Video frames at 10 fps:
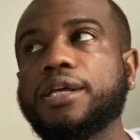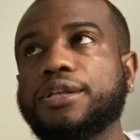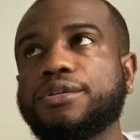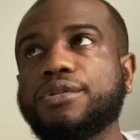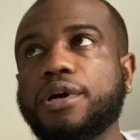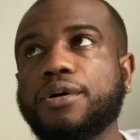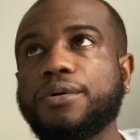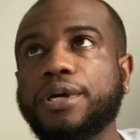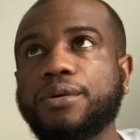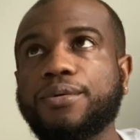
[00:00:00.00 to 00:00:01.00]
you know,
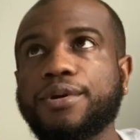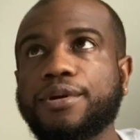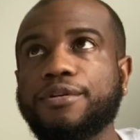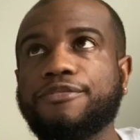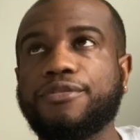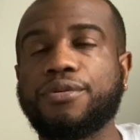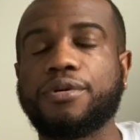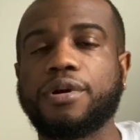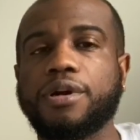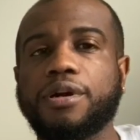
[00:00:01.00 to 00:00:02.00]
in order
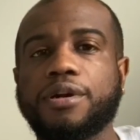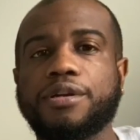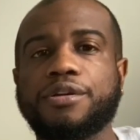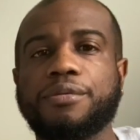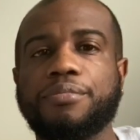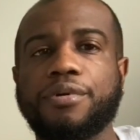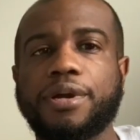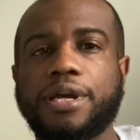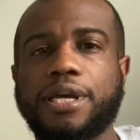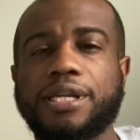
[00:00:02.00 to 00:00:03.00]
for your
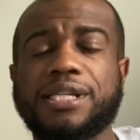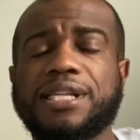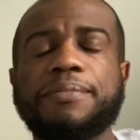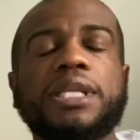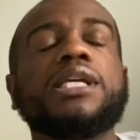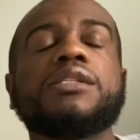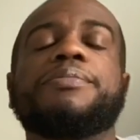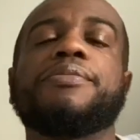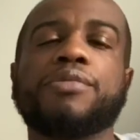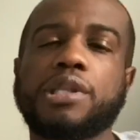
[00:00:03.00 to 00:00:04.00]
brand, because, I mean, he's
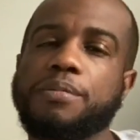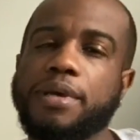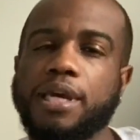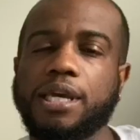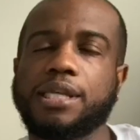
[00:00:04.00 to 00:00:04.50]
really big.